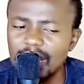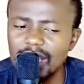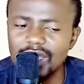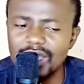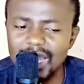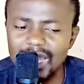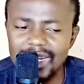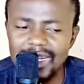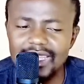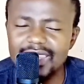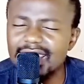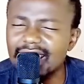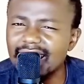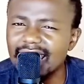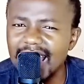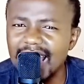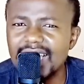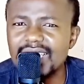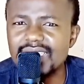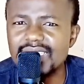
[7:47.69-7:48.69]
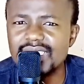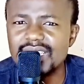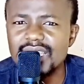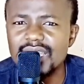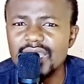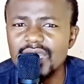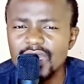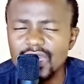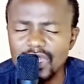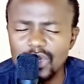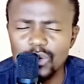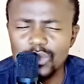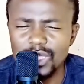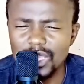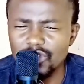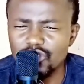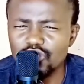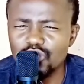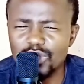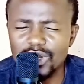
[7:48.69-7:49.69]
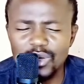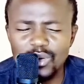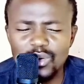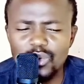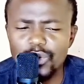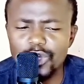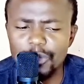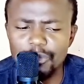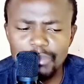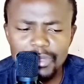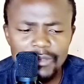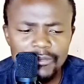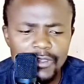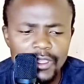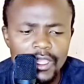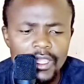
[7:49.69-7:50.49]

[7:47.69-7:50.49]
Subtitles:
I read the lines. Utashutwa na a beef.